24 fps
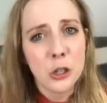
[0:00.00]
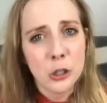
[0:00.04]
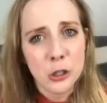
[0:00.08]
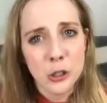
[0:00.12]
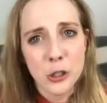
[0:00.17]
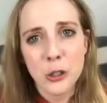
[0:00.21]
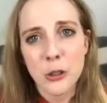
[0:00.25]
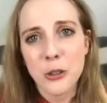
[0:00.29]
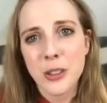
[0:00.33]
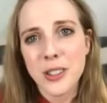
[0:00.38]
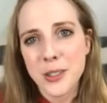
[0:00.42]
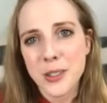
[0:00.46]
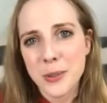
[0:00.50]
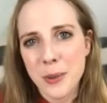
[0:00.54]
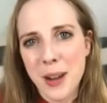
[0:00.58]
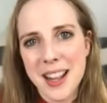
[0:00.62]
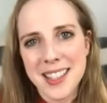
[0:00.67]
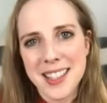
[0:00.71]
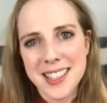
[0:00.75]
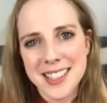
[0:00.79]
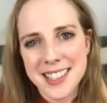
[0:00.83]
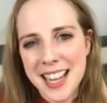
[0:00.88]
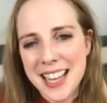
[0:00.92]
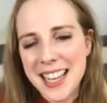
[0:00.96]
shoot as
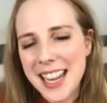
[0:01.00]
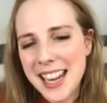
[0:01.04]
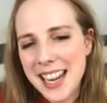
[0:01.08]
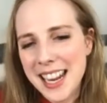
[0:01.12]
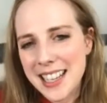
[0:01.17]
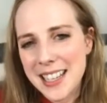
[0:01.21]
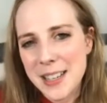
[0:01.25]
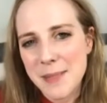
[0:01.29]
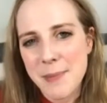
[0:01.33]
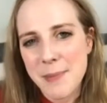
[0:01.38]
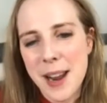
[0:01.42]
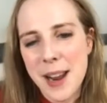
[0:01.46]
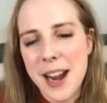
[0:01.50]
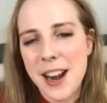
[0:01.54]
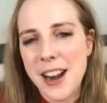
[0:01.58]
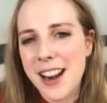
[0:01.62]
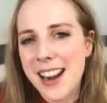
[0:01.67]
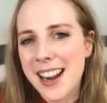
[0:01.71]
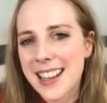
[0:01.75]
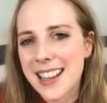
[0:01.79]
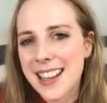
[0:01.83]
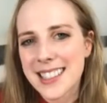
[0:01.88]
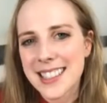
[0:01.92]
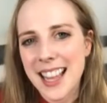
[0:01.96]
well as I can in
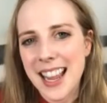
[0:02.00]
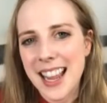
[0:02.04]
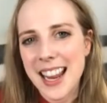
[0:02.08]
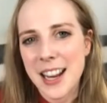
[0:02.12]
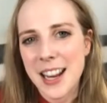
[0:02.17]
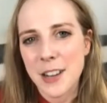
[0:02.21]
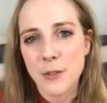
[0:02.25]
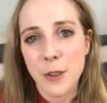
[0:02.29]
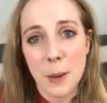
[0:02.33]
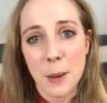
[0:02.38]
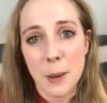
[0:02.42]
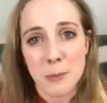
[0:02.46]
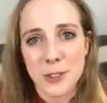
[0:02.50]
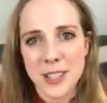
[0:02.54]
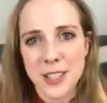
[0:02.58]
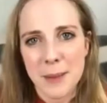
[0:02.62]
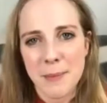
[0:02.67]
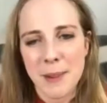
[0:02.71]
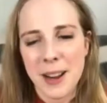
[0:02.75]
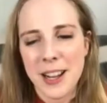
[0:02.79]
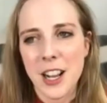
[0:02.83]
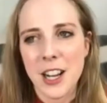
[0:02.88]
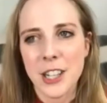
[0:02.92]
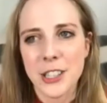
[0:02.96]
Paris and represent
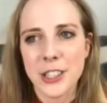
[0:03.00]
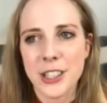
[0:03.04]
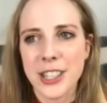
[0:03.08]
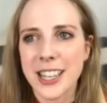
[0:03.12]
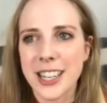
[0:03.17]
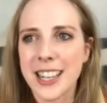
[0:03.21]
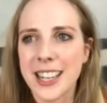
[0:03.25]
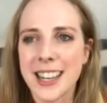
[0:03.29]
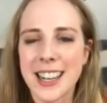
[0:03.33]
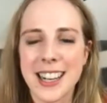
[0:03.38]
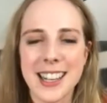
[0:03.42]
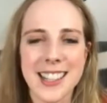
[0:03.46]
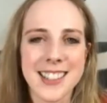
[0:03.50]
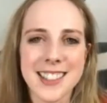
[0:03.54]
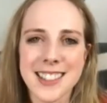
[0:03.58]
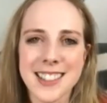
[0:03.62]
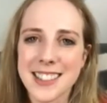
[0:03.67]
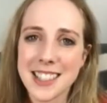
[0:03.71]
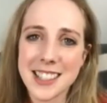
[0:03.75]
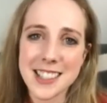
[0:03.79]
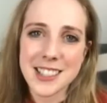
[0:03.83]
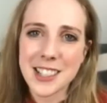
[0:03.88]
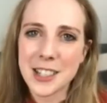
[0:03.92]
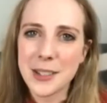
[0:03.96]
my country is
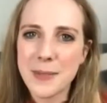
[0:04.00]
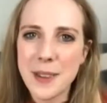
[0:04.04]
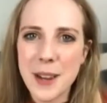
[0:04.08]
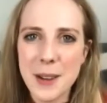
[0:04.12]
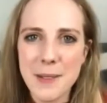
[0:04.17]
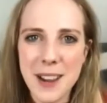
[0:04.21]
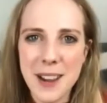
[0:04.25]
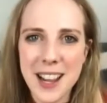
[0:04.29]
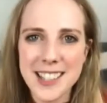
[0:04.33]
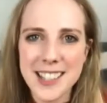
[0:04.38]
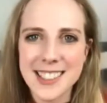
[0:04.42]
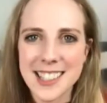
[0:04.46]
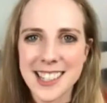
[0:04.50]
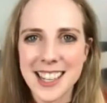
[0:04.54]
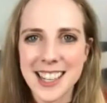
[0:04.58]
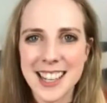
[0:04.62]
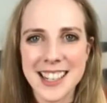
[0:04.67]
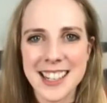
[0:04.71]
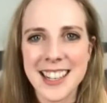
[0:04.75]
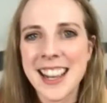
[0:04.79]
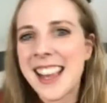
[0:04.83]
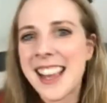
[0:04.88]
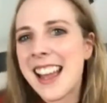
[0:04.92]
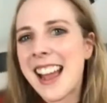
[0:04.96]
going to be amazing.
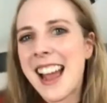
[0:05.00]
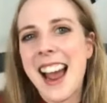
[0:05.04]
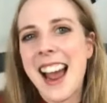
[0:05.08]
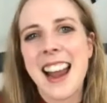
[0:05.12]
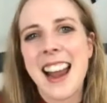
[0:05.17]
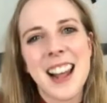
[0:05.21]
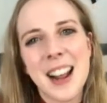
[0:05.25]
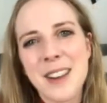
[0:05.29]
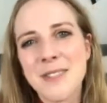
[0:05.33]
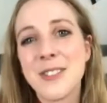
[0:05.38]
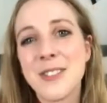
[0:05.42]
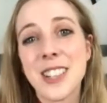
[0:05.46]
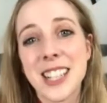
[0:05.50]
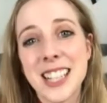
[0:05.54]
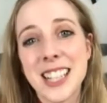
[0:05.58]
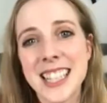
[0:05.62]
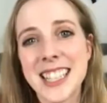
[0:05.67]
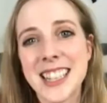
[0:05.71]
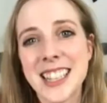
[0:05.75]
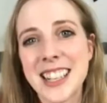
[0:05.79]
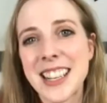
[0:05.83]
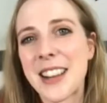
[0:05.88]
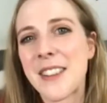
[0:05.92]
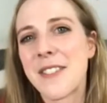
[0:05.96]
And I'm really
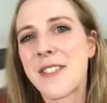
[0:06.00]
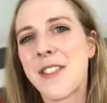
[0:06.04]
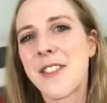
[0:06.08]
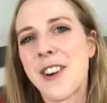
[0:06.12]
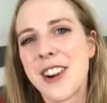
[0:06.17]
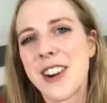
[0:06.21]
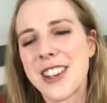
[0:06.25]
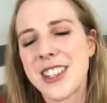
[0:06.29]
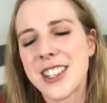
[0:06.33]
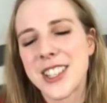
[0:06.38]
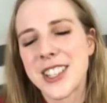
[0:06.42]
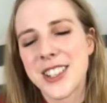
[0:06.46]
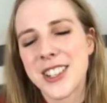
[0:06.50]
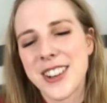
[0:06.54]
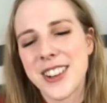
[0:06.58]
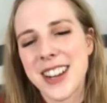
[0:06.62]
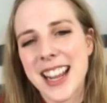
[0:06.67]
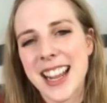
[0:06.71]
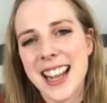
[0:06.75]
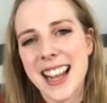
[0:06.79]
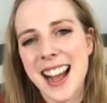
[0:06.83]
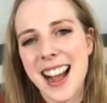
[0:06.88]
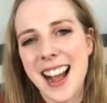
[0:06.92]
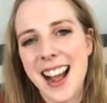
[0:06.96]
looking forward to
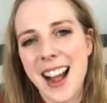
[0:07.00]
it.